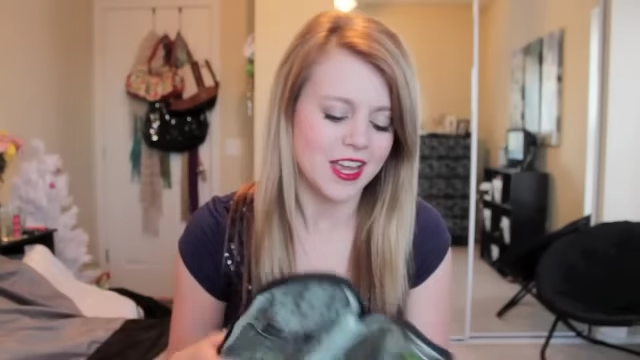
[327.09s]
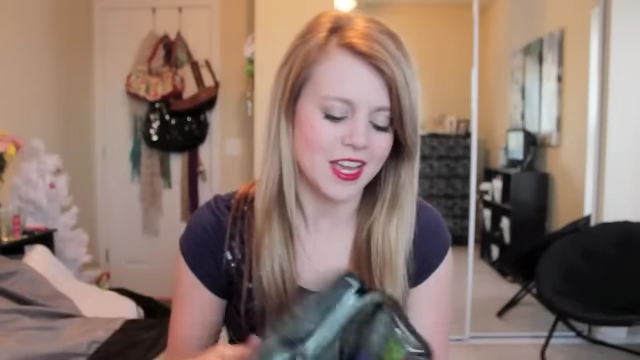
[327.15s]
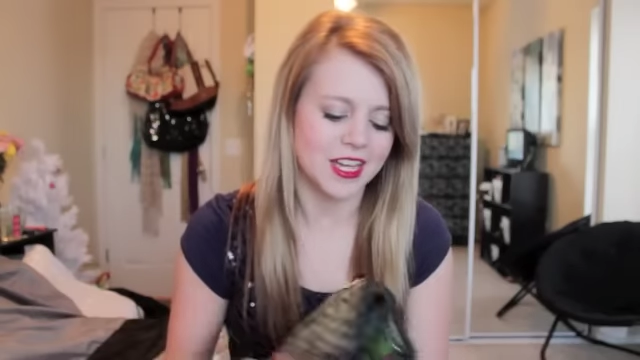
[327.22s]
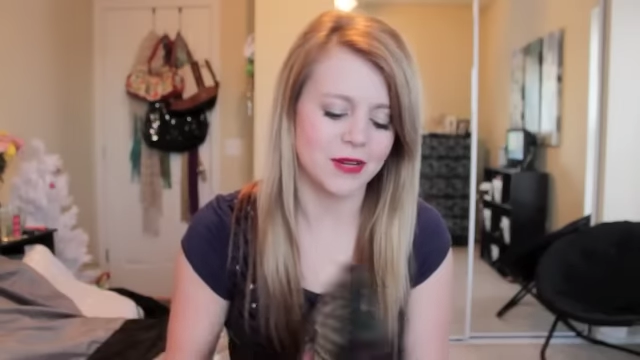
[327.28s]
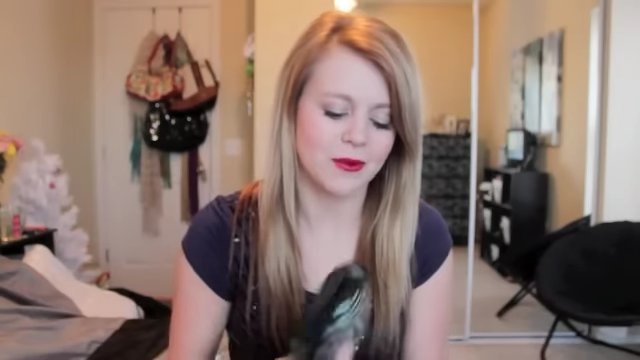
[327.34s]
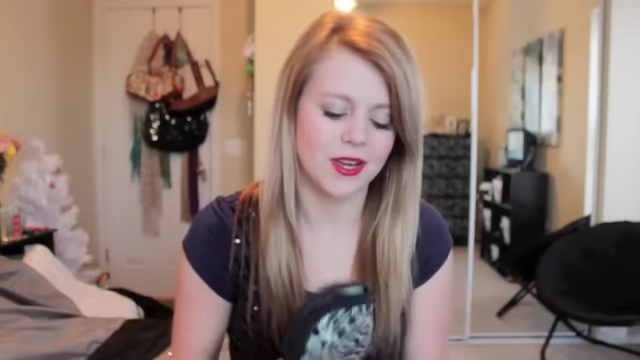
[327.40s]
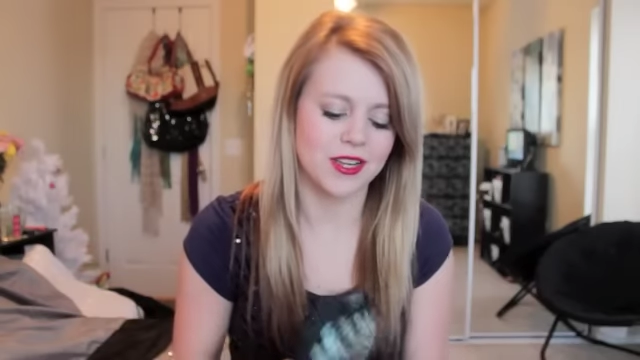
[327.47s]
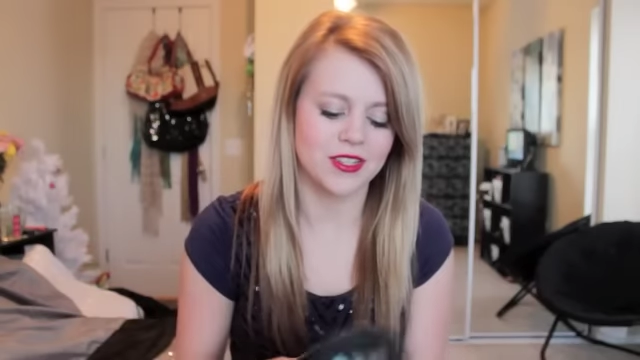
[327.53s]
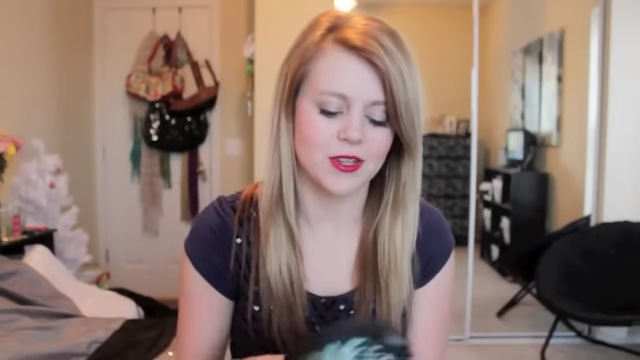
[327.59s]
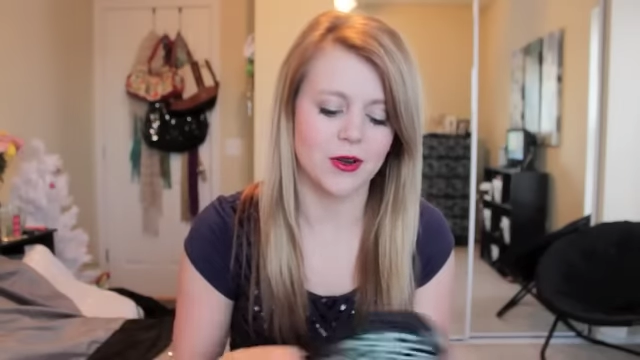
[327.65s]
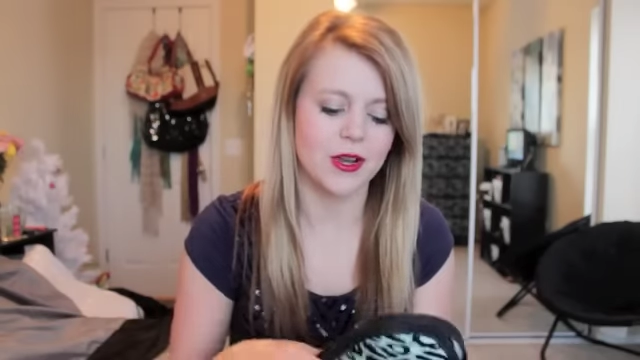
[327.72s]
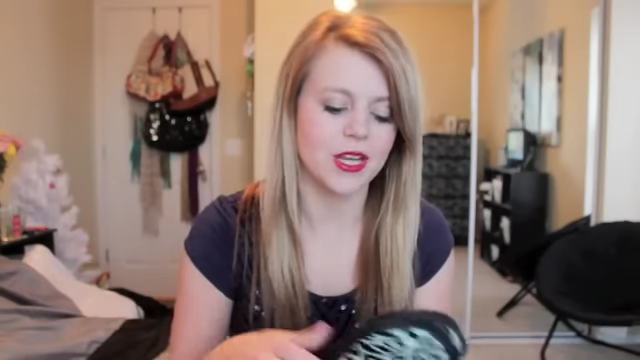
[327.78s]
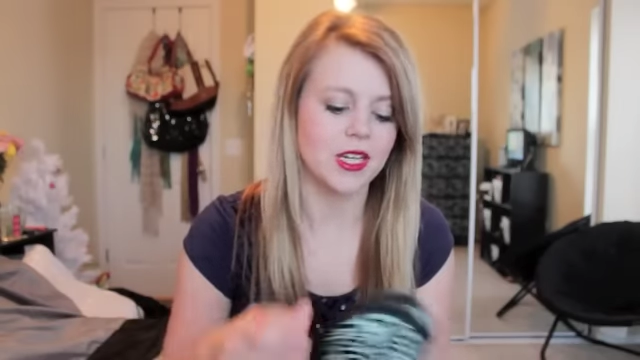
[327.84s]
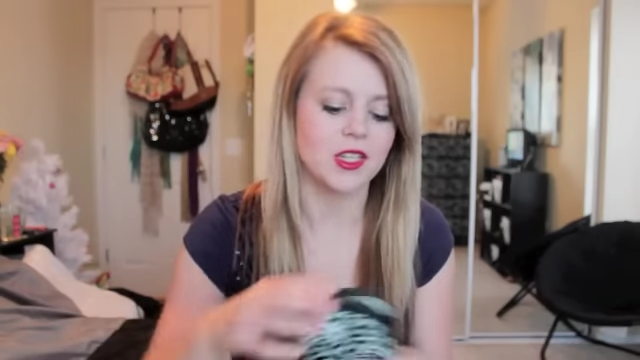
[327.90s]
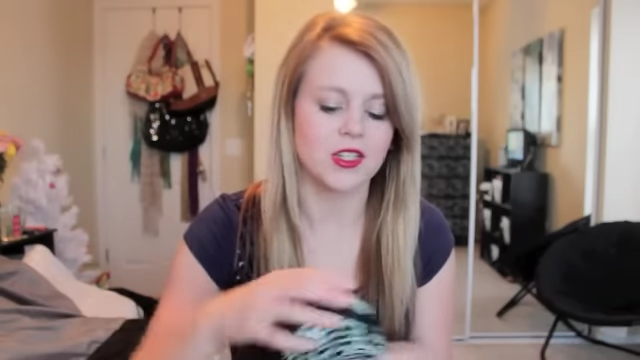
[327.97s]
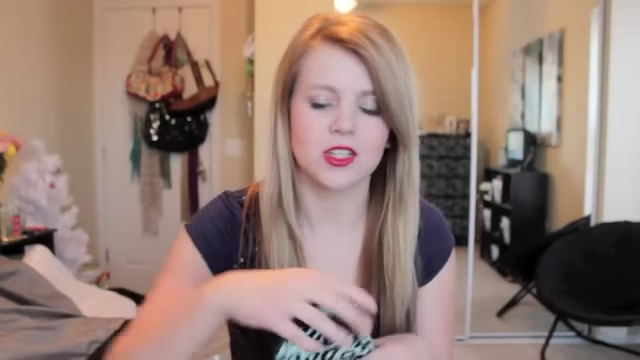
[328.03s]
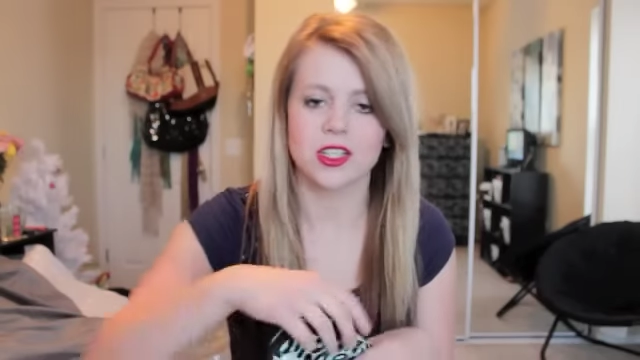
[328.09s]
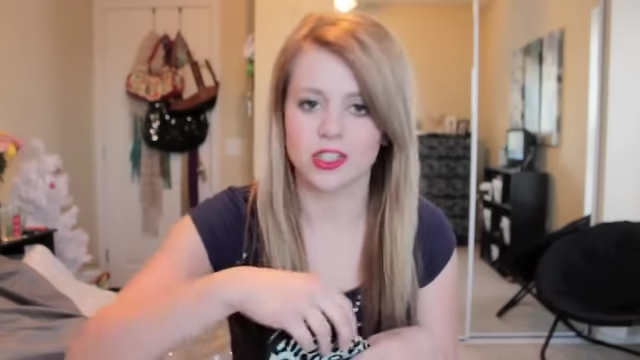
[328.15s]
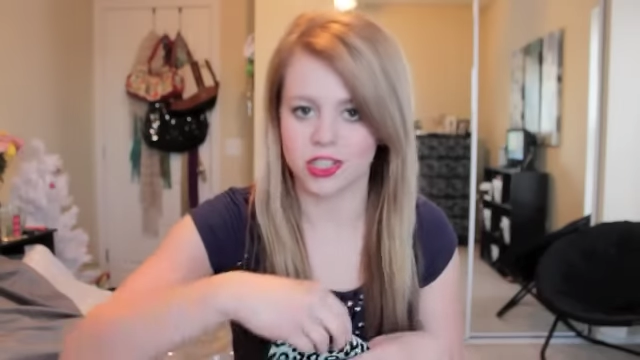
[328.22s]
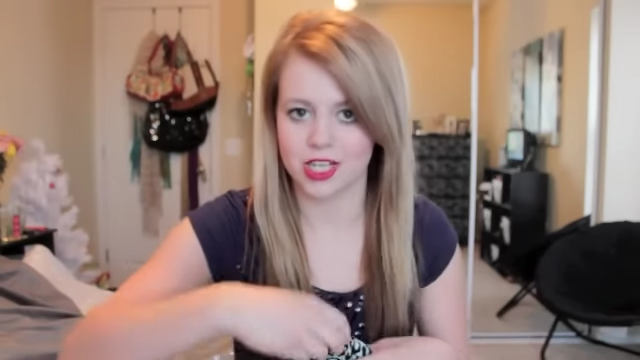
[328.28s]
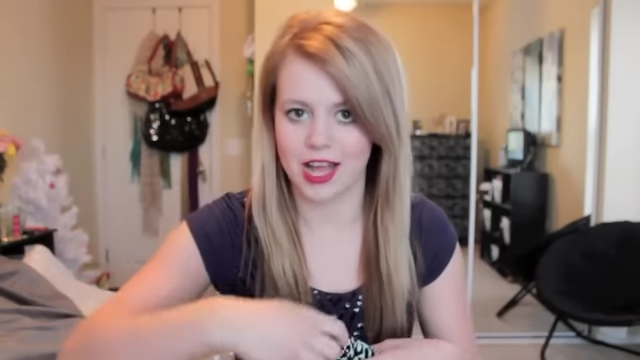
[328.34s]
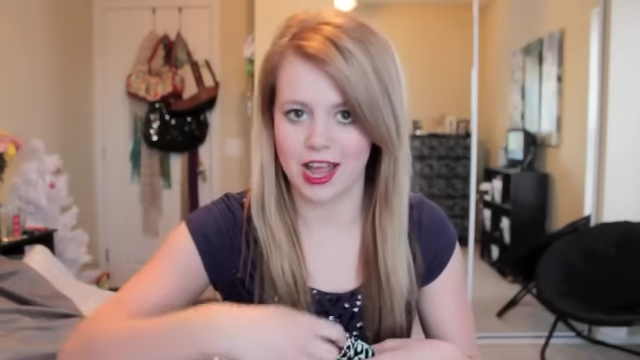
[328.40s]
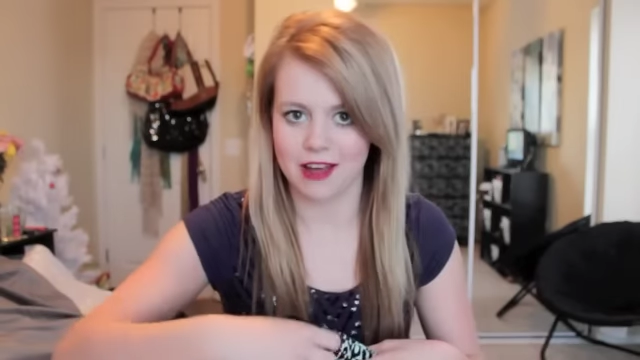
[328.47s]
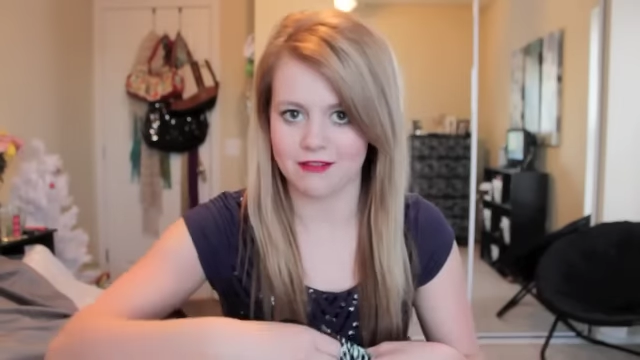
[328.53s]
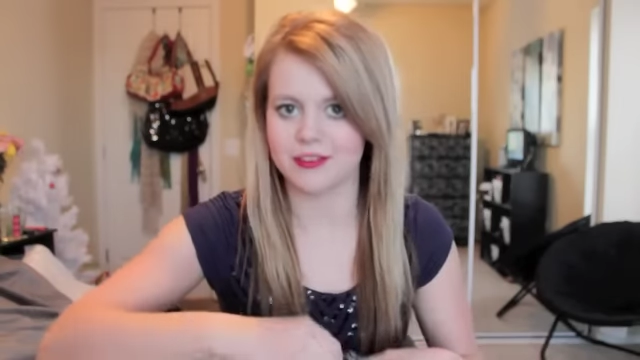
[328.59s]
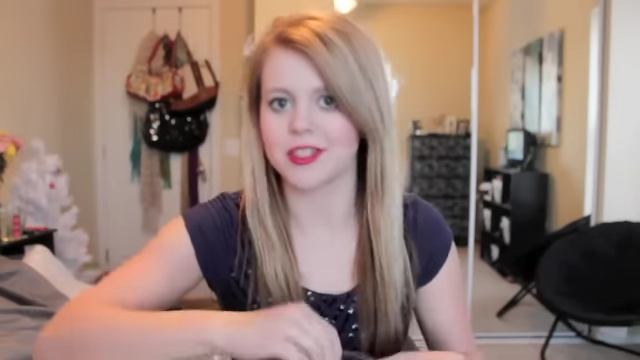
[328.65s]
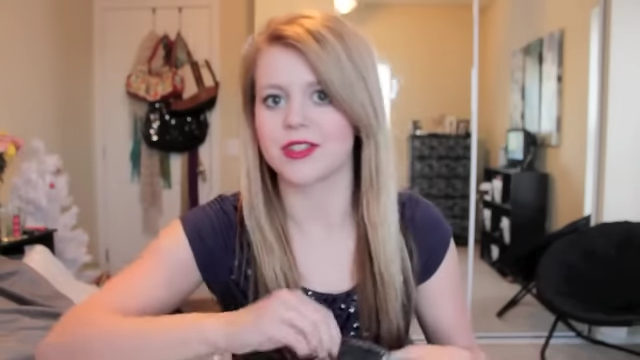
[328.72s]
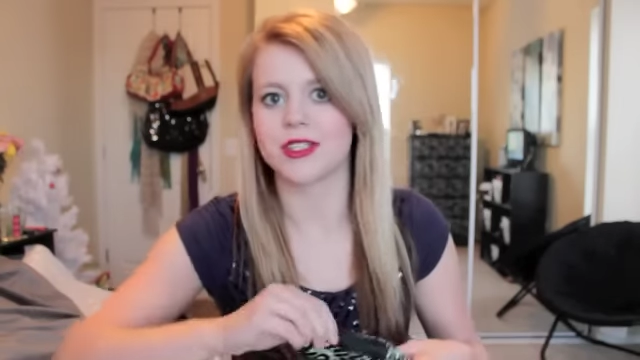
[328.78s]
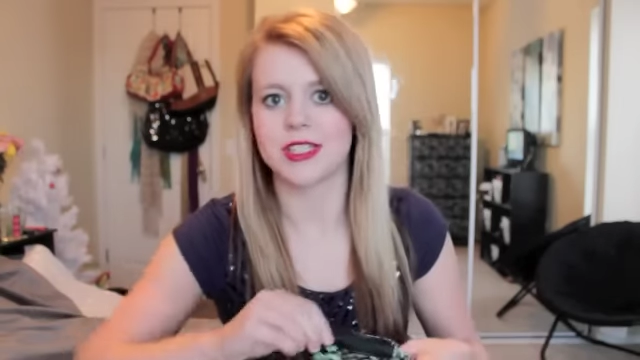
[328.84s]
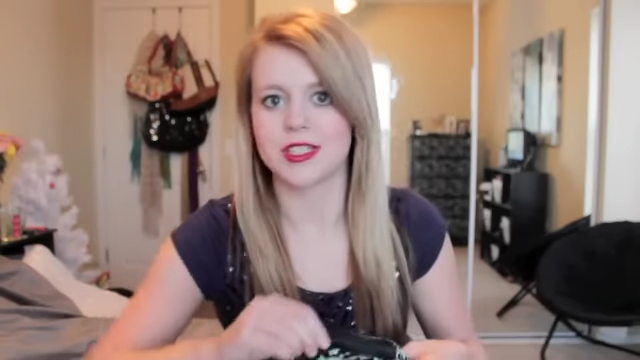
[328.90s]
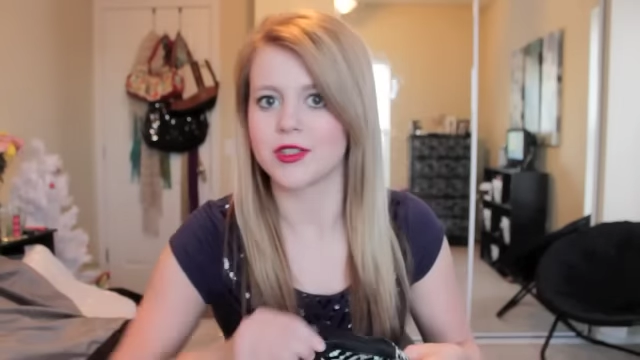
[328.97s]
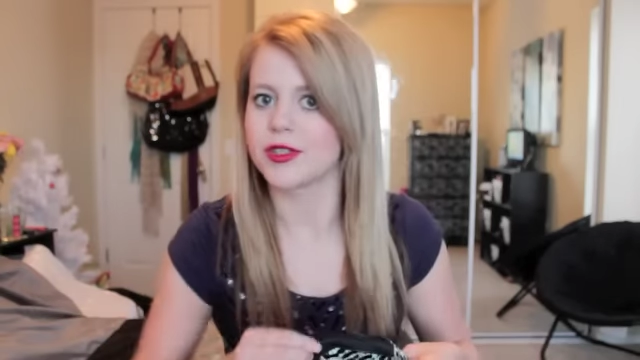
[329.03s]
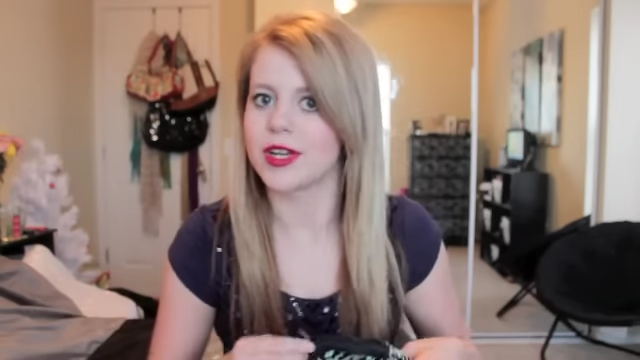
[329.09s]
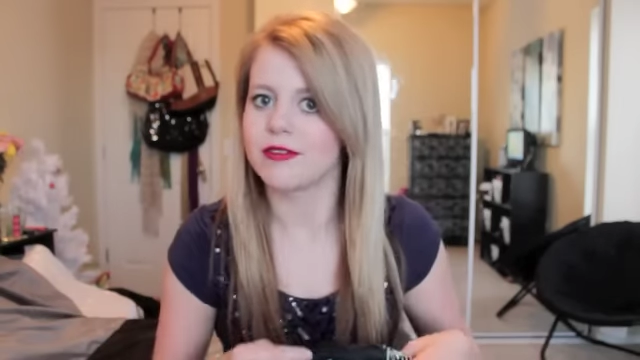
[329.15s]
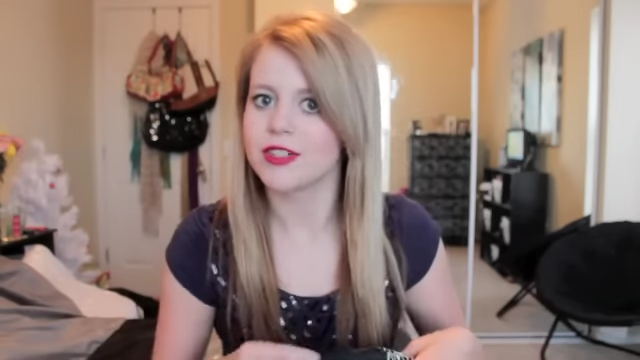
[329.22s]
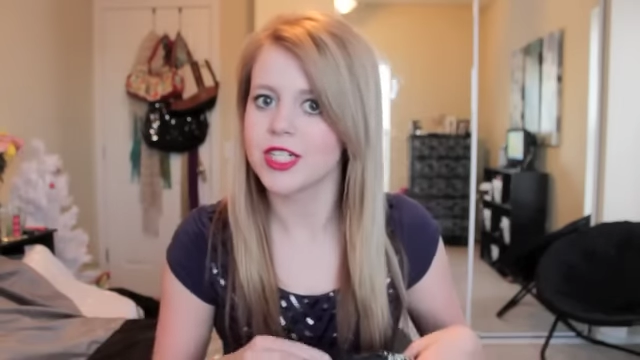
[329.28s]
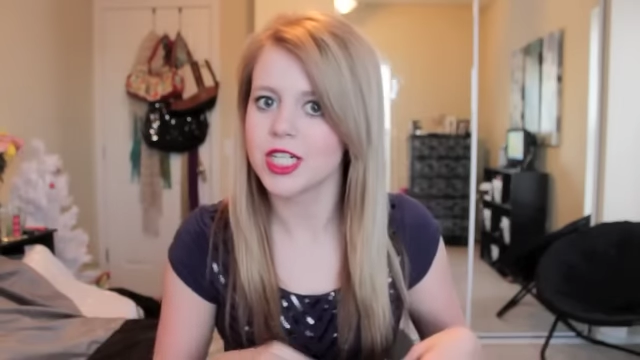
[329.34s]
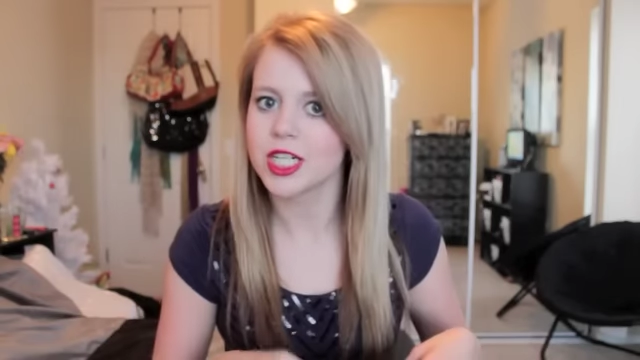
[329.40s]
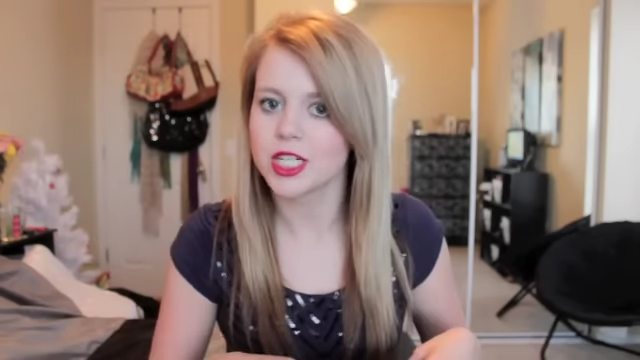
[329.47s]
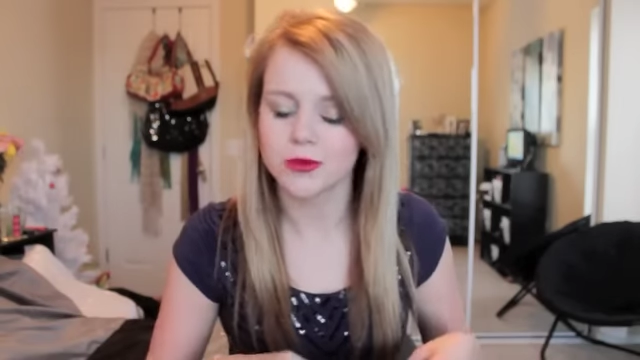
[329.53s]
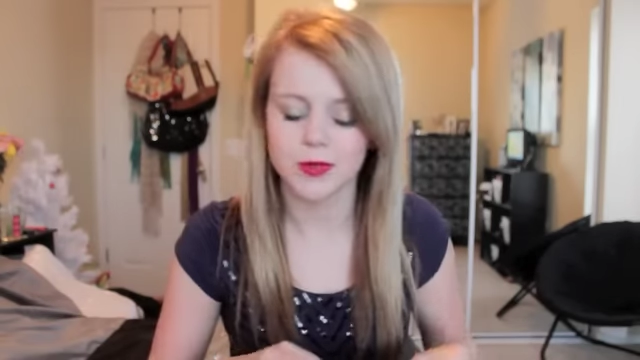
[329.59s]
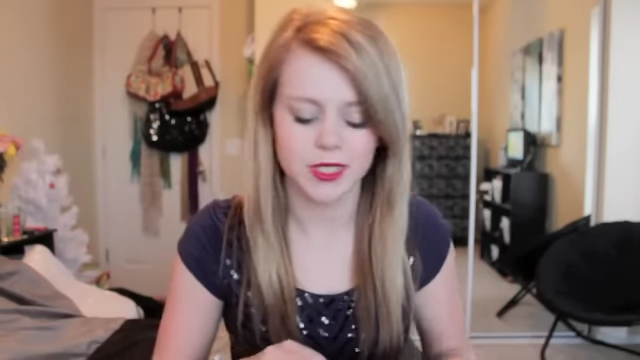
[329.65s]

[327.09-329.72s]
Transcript: Anyway, so any girl should have those because you never know